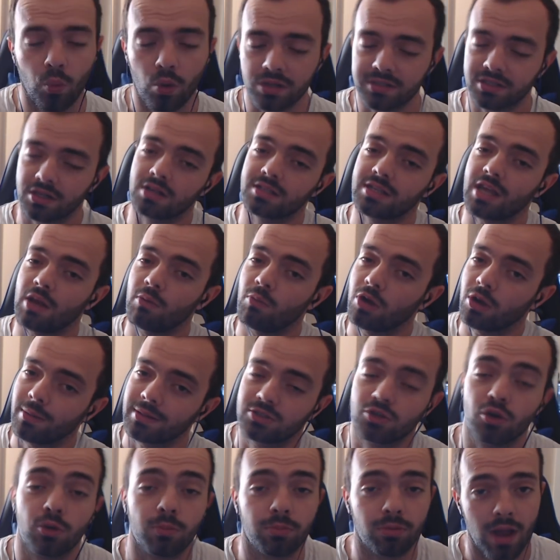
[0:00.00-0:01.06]
What's up, guys, and welcome back
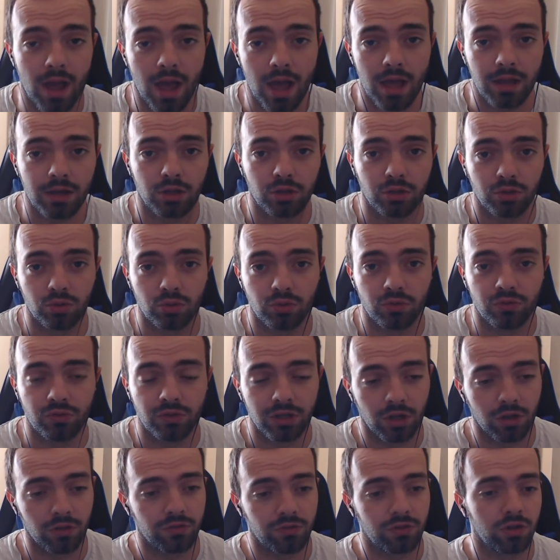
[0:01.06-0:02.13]
to a brand new
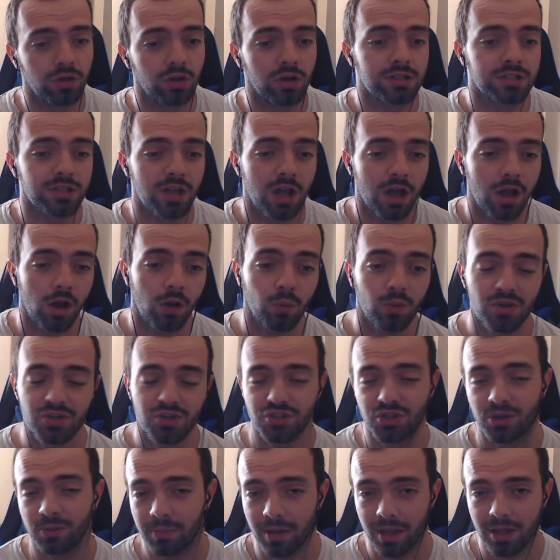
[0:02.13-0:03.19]
video. If you guys are
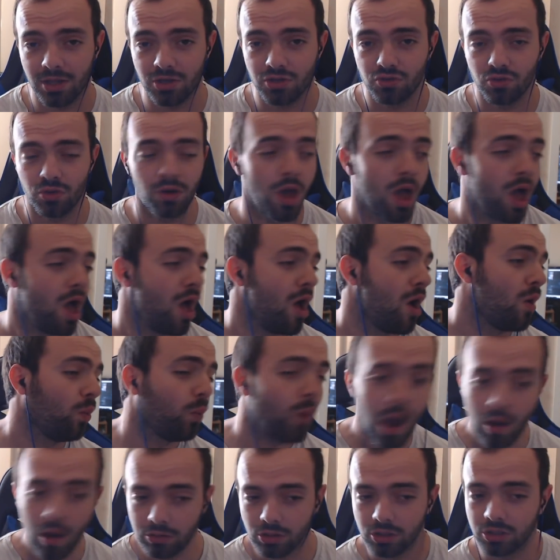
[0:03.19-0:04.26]
watching on Patreon,
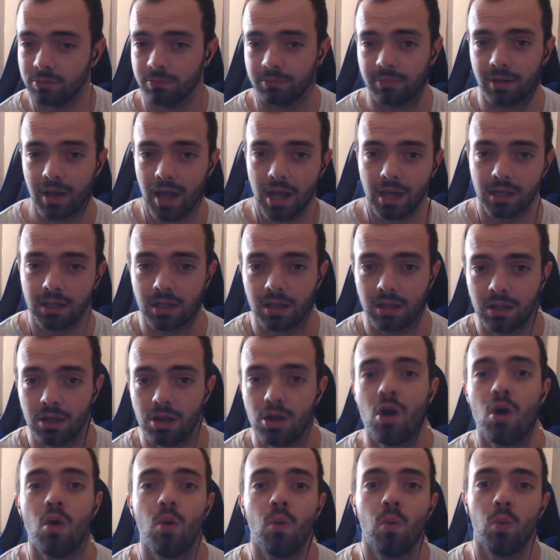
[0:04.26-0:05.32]
welcome back.
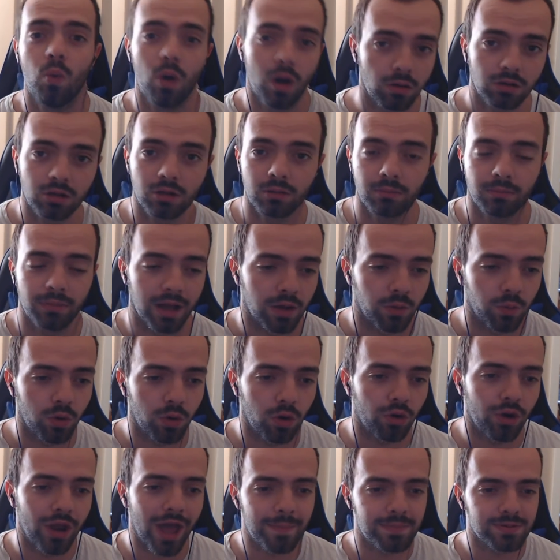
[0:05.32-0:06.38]
Welcome back. We're
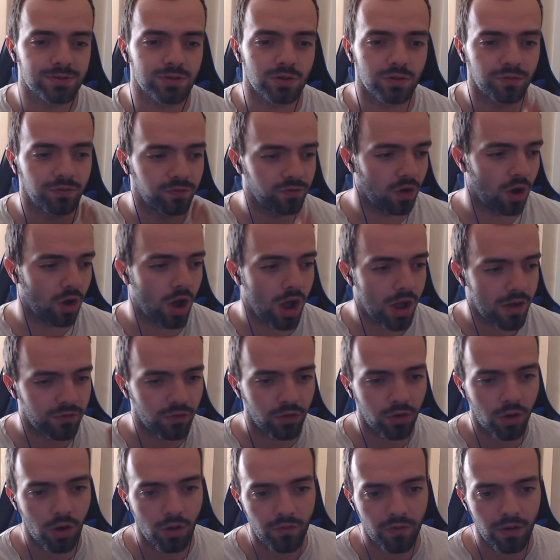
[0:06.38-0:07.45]
on episode 5
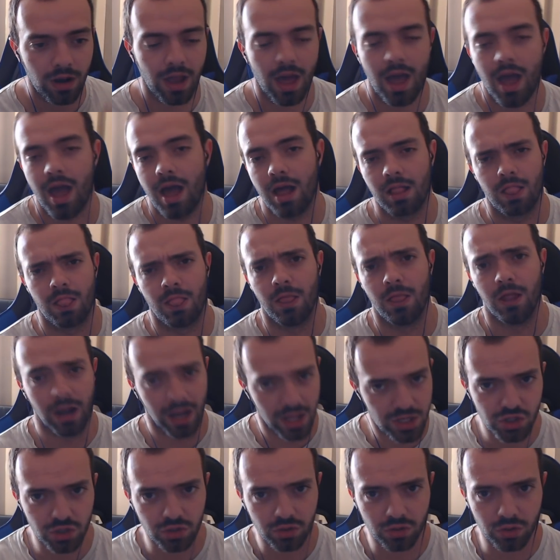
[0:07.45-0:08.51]
of The
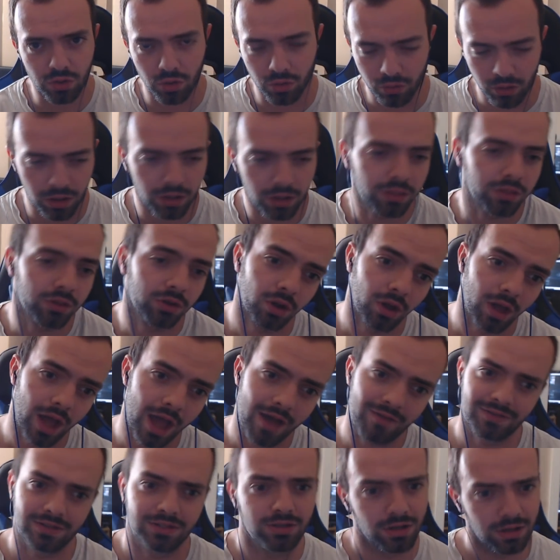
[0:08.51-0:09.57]
Legend of Korra, you know,
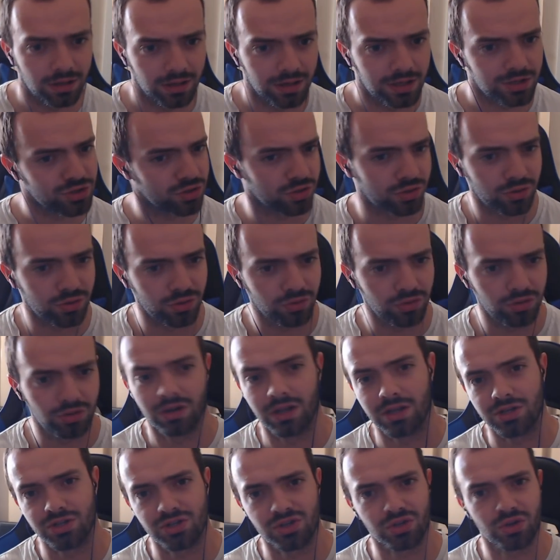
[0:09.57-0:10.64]
Avatar, Legend of Korra,
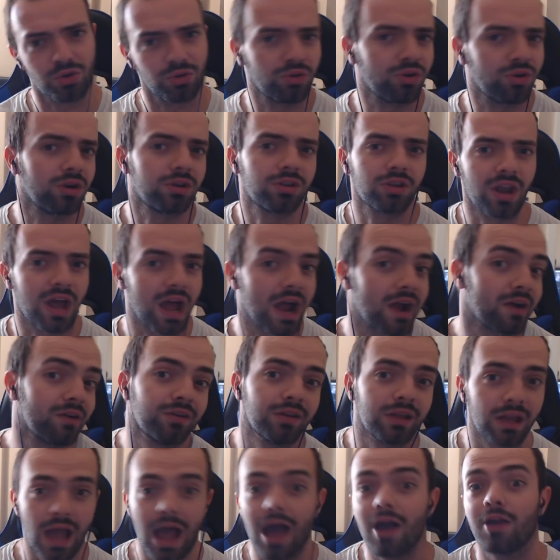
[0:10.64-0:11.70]
Legend of Korra. I don't know
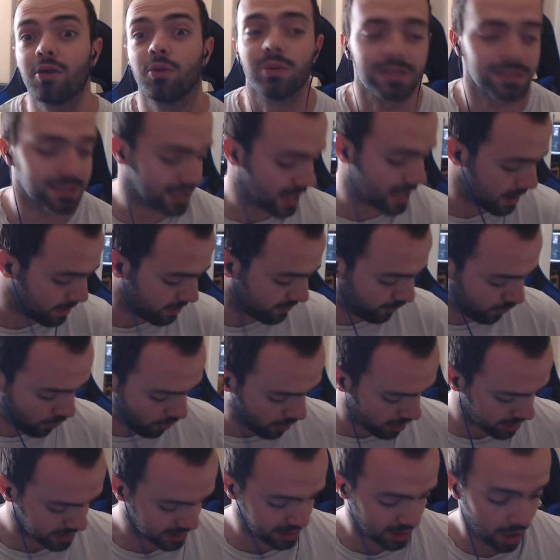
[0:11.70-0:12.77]
how you want to say it. Before
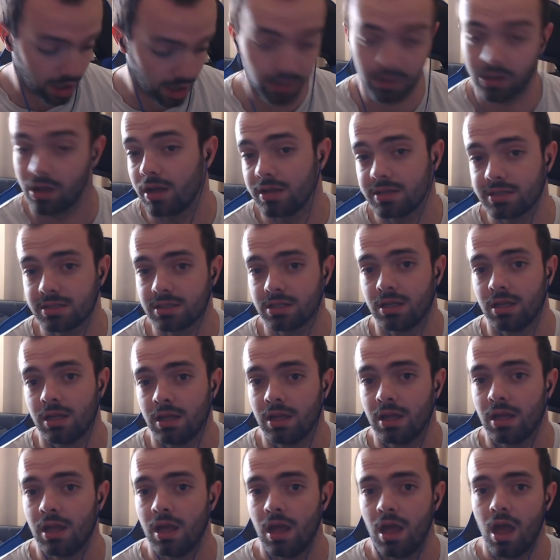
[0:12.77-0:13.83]
I start, guys,
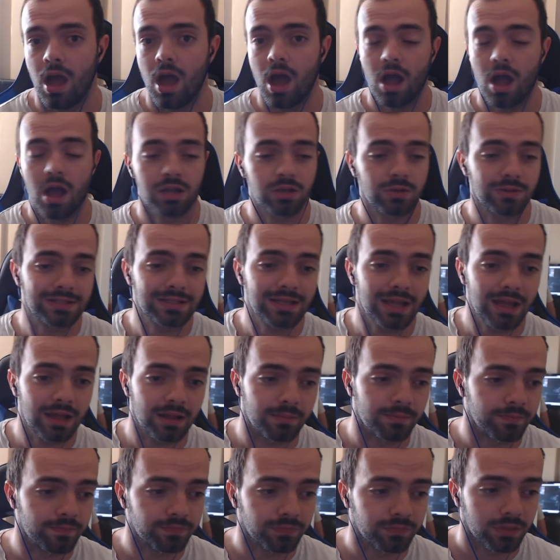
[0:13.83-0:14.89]
I just want to say, if
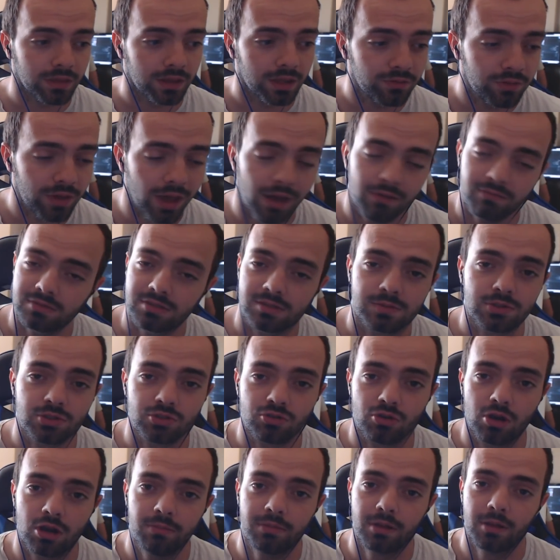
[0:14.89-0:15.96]
you haven't
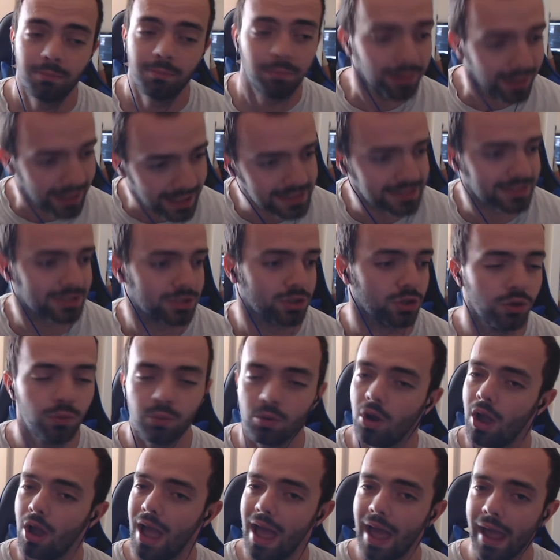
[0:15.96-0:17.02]
subscribed, please do. We've
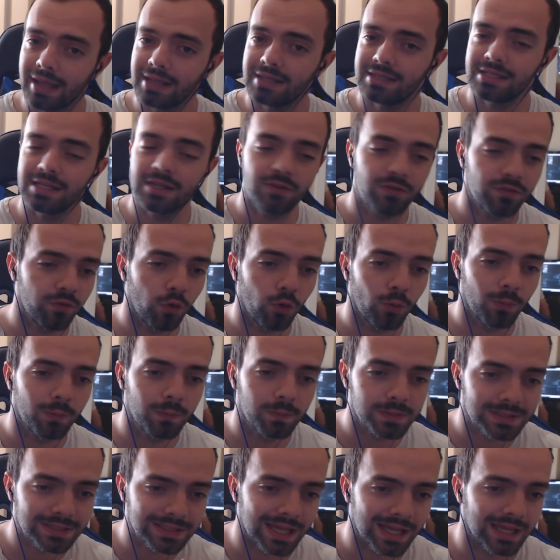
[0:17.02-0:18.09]
got 84%
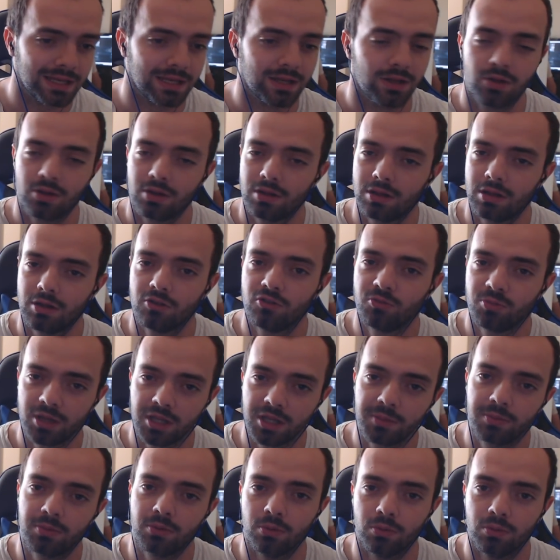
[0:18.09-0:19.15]
of
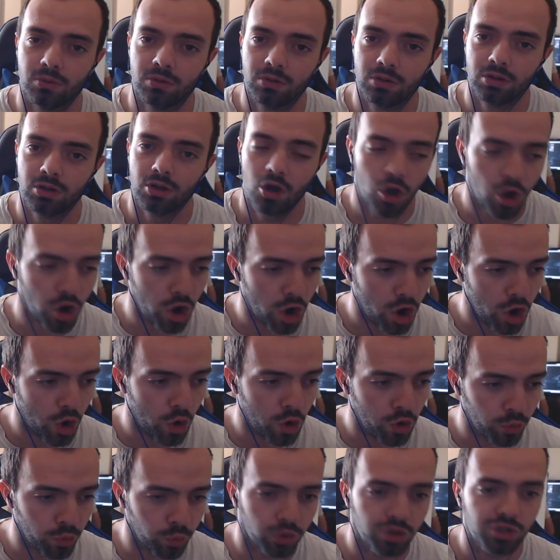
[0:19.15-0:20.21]
people
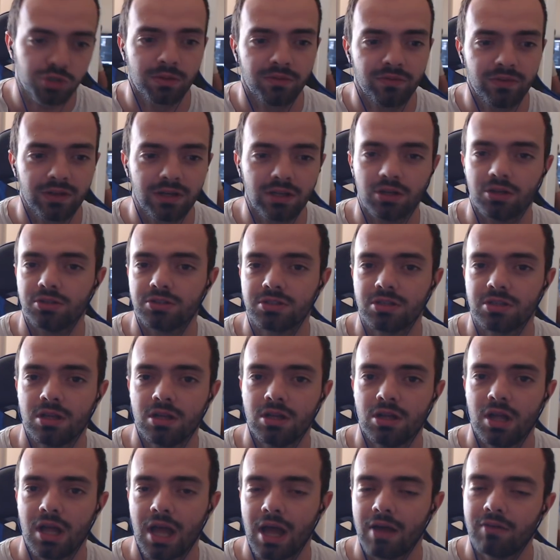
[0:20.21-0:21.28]
who watch my videos
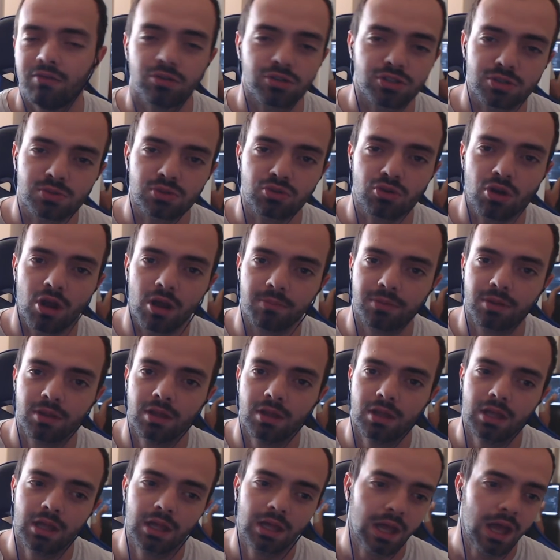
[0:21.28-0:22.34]
not subscribed,
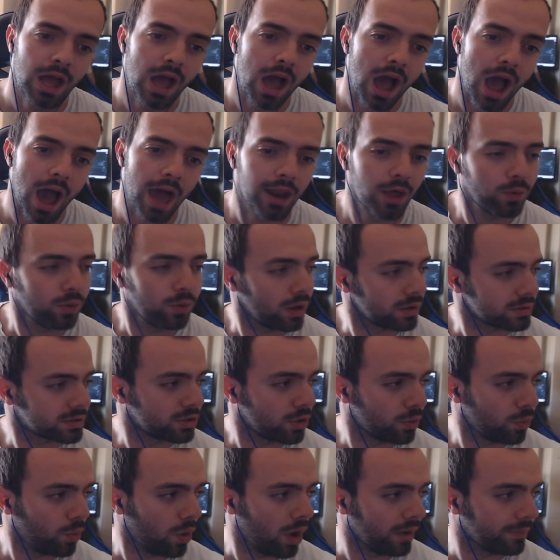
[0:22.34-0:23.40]
and I would like to
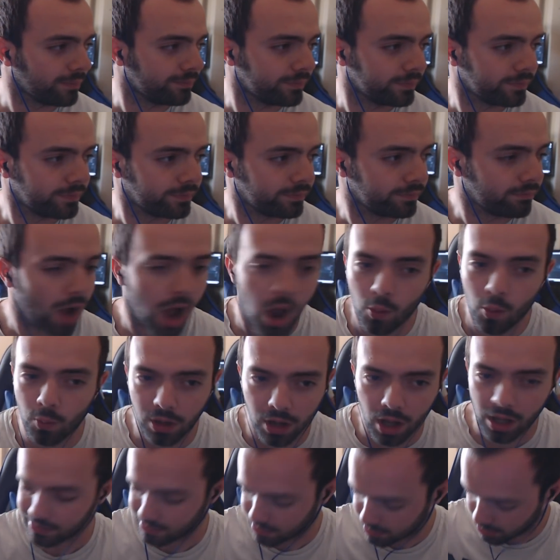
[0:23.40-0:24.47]
know why. I would
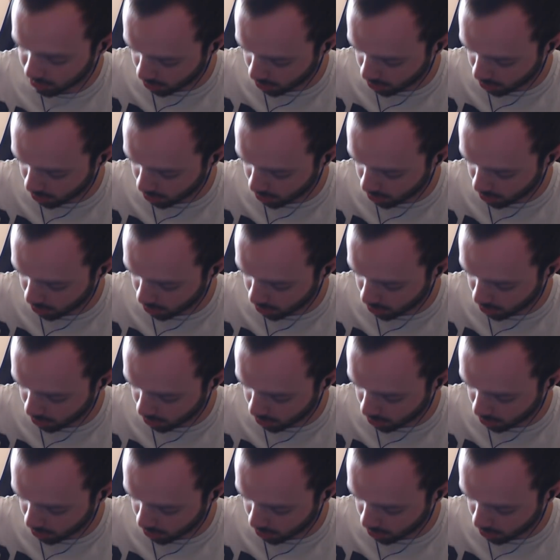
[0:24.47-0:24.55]
like to